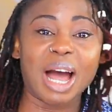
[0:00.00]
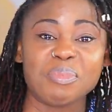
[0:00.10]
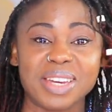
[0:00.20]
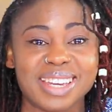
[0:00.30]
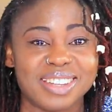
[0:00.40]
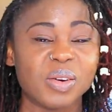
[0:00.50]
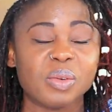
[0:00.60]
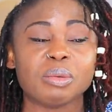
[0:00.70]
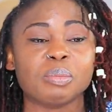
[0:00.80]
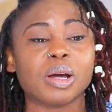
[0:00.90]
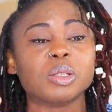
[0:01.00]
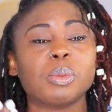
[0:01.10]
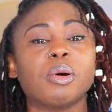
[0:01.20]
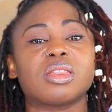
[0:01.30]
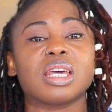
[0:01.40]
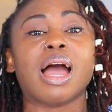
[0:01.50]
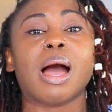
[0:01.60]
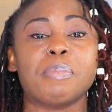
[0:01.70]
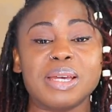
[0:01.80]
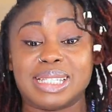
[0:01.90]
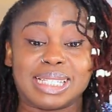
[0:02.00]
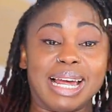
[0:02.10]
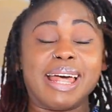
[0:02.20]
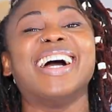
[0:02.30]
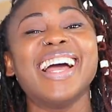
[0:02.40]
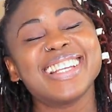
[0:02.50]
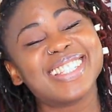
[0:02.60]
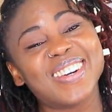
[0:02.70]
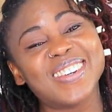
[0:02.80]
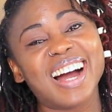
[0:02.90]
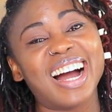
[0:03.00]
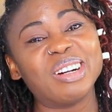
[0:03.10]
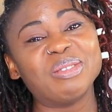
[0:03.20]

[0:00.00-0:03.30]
happy, you know, because people think happy is so